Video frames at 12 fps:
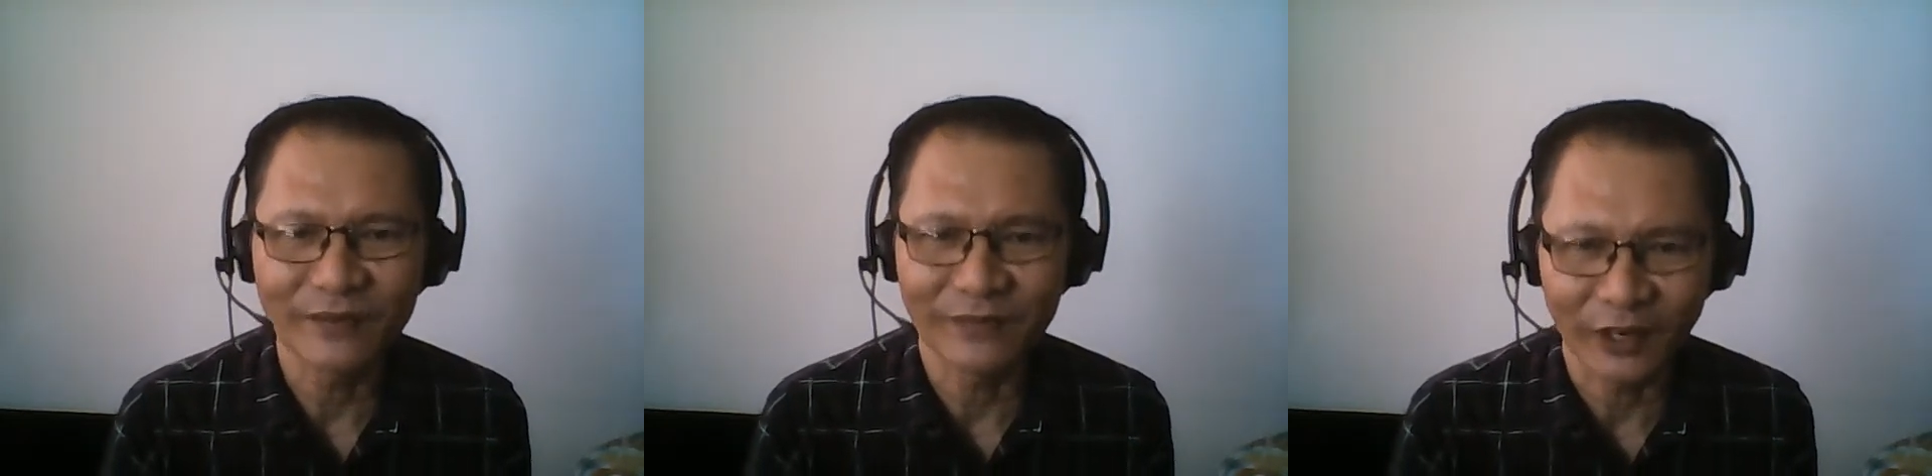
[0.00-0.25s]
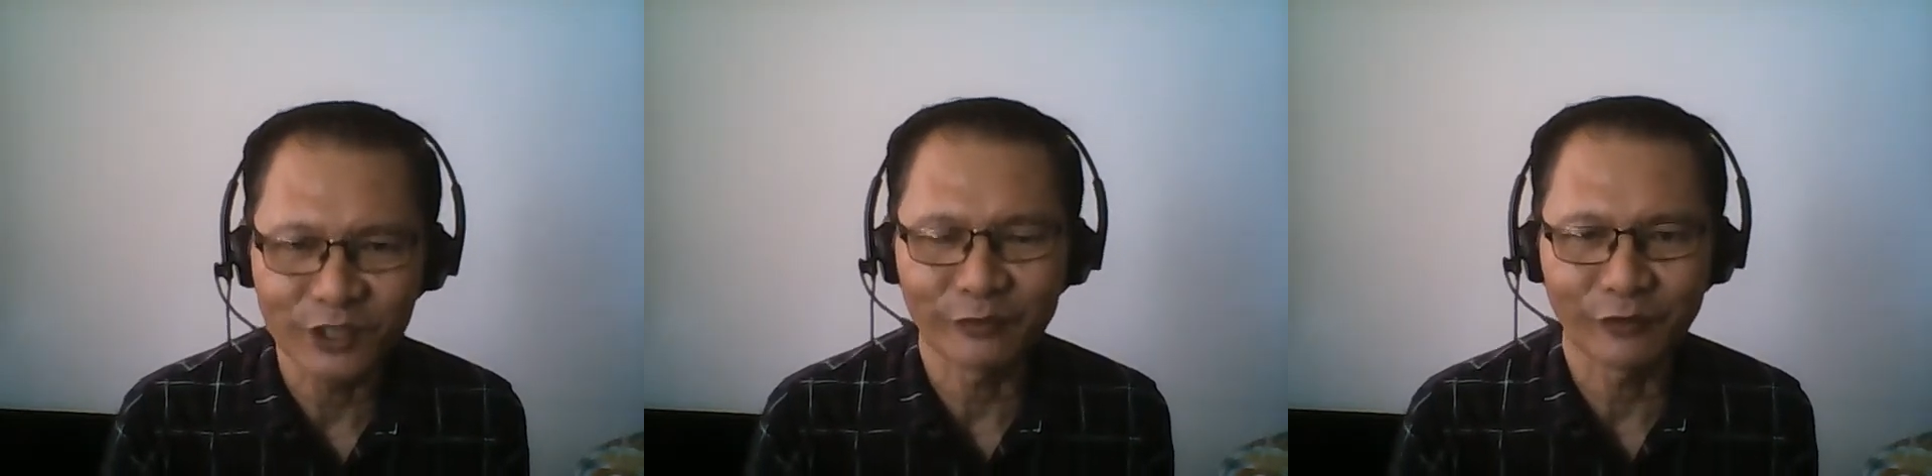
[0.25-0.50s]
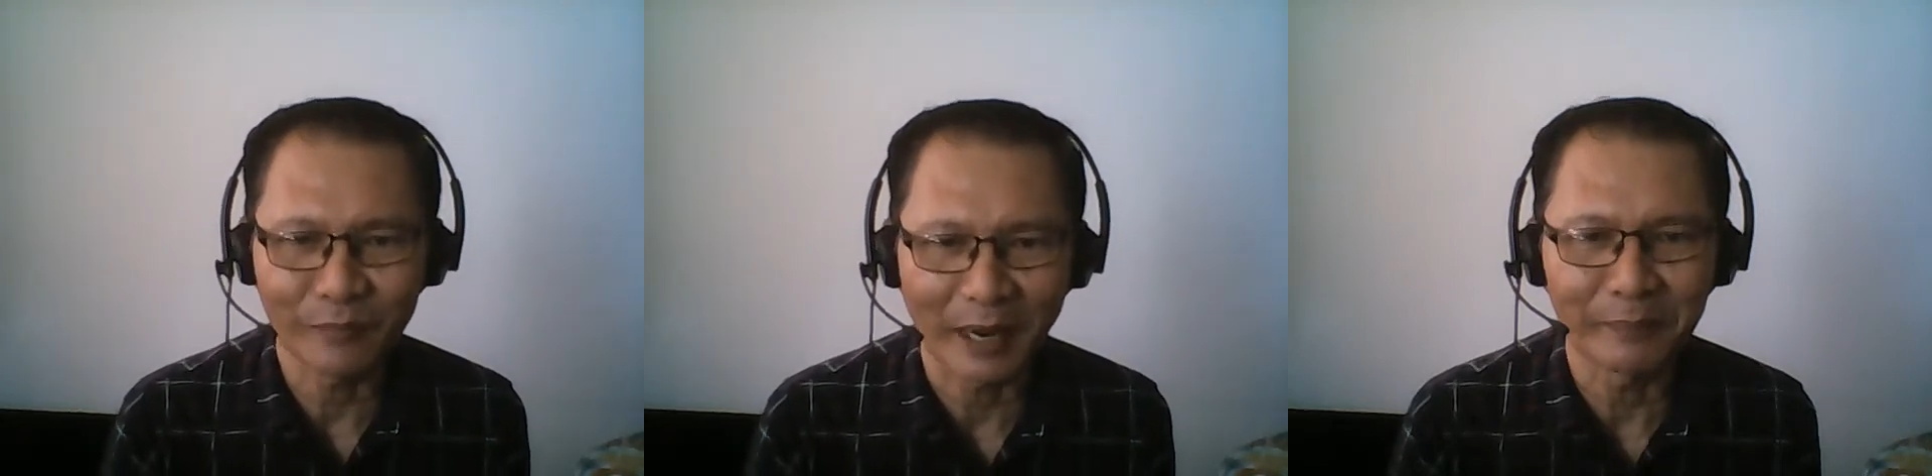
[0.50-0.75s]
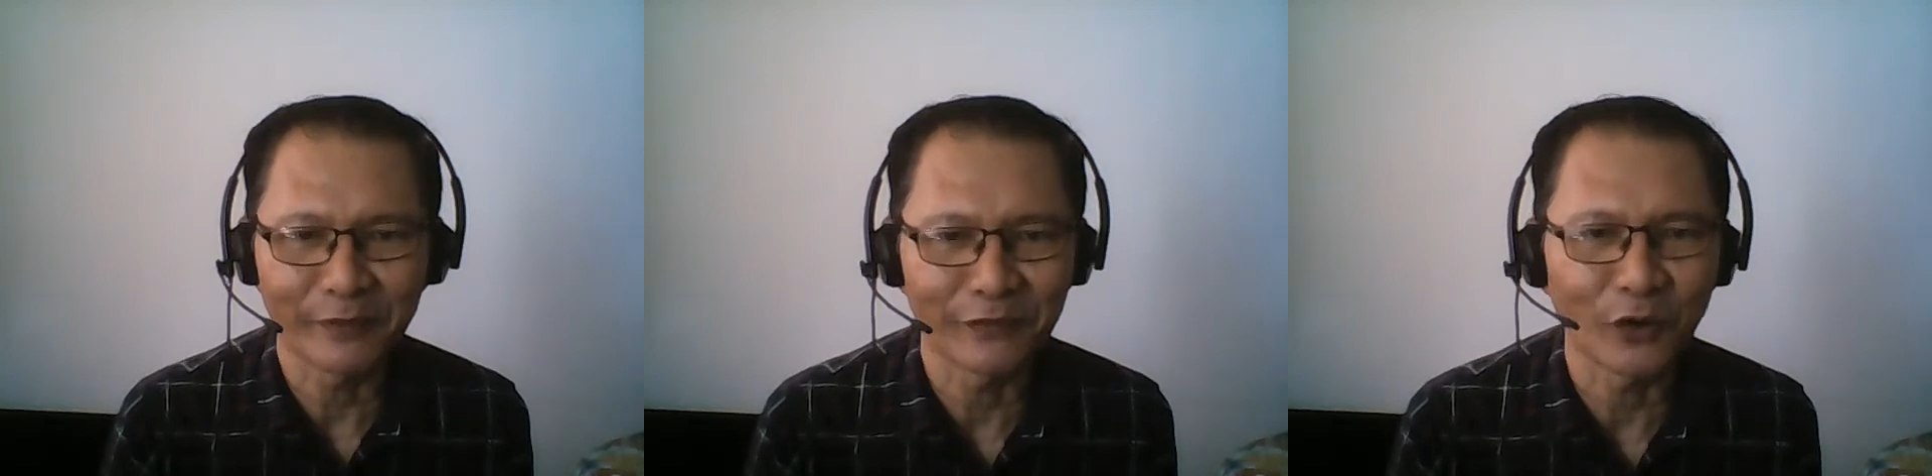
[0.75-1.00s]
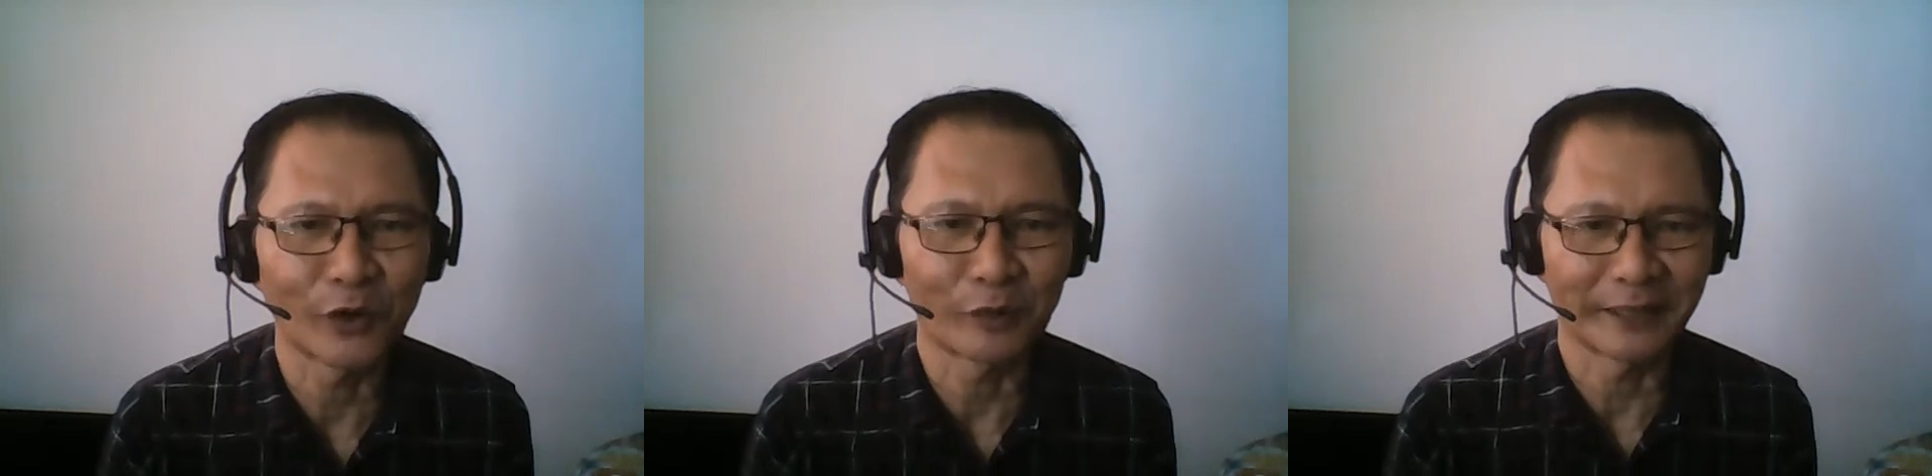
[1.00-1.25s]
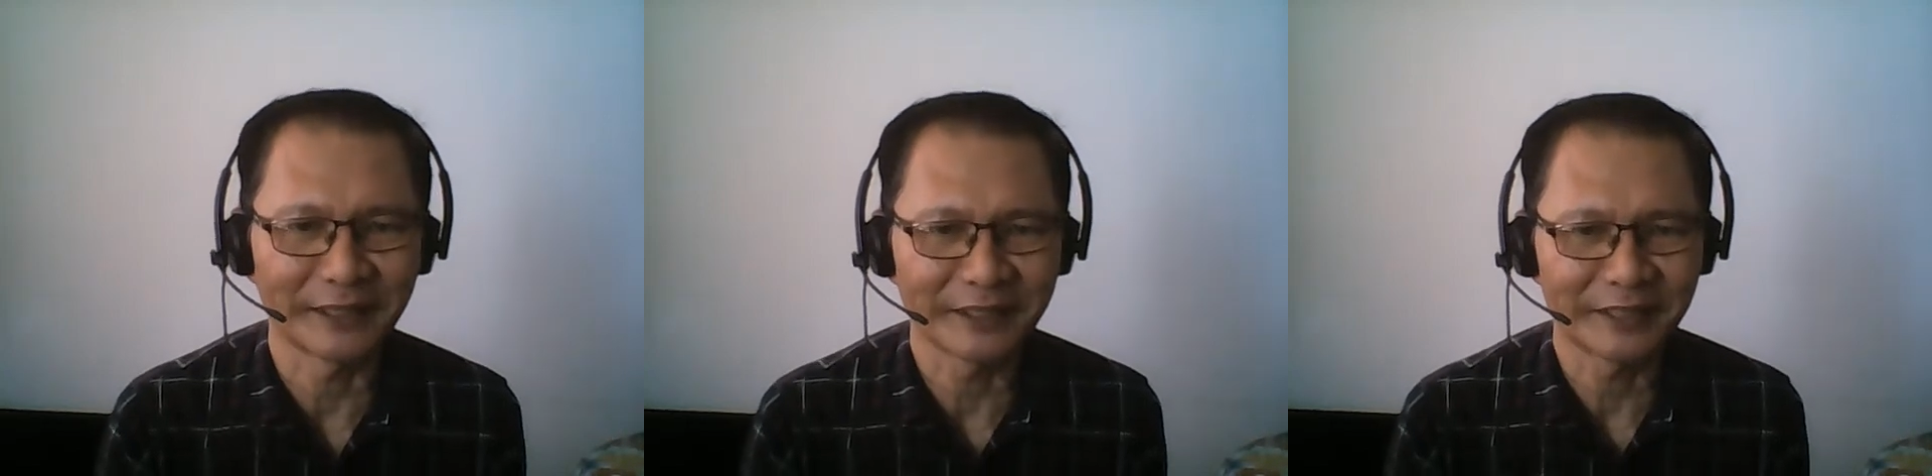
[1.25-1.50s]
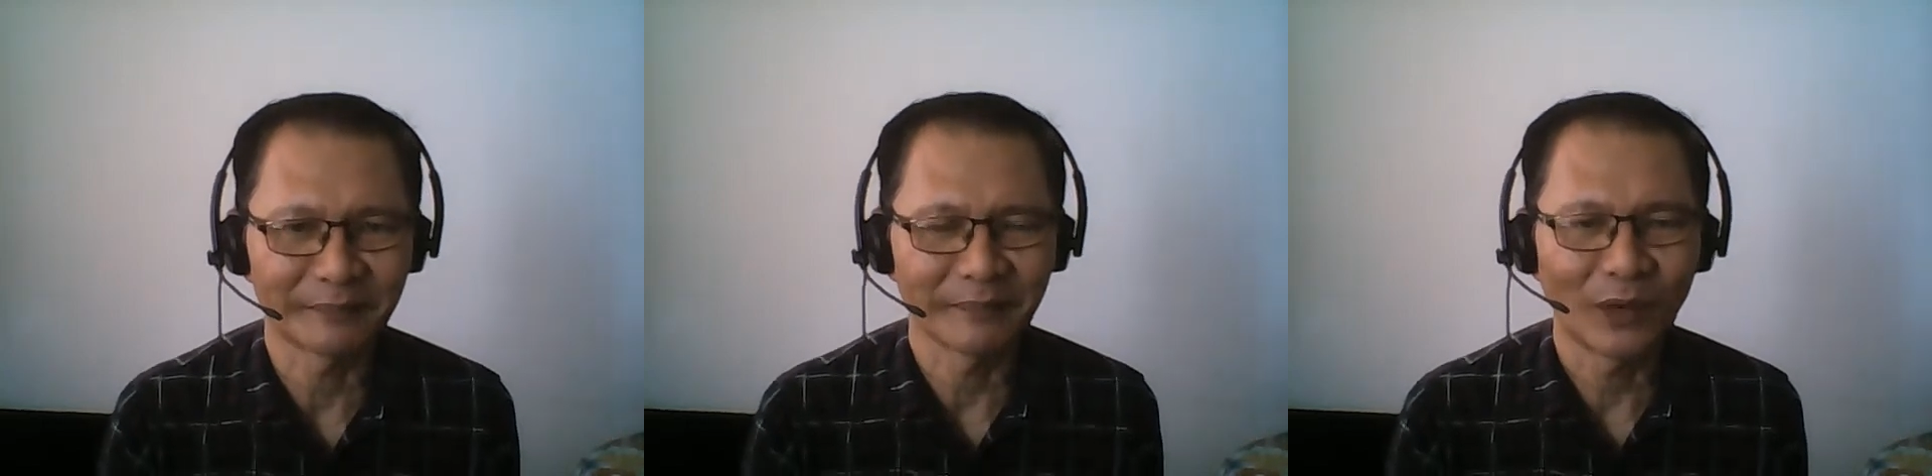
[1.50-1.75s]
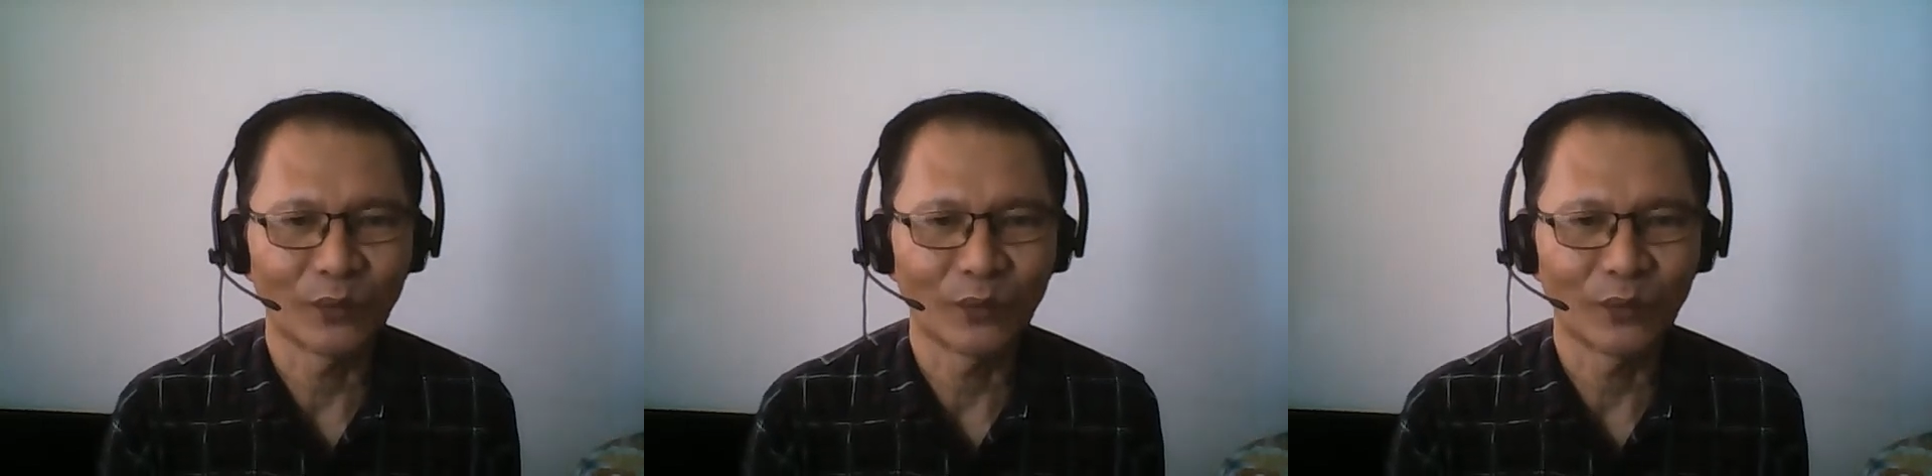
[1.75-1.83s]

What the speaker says: vouch for my performance.